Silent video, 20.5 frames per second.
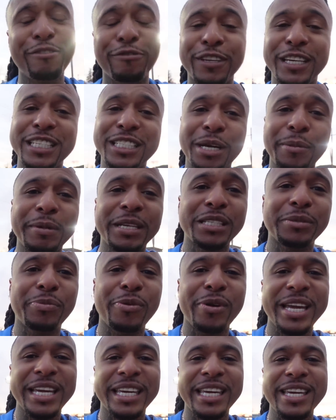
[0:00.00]
We finna jump in this
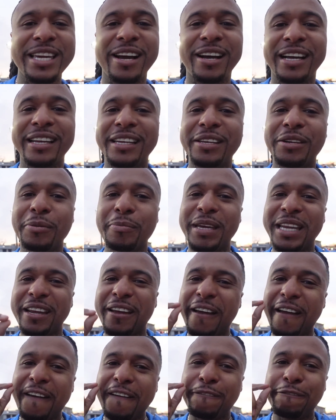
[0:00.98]
boy and give y'all a little bit
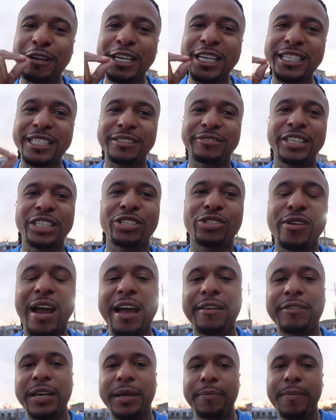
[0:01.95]
of footage of us
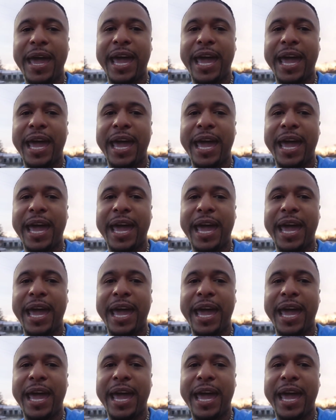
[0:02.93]
driving it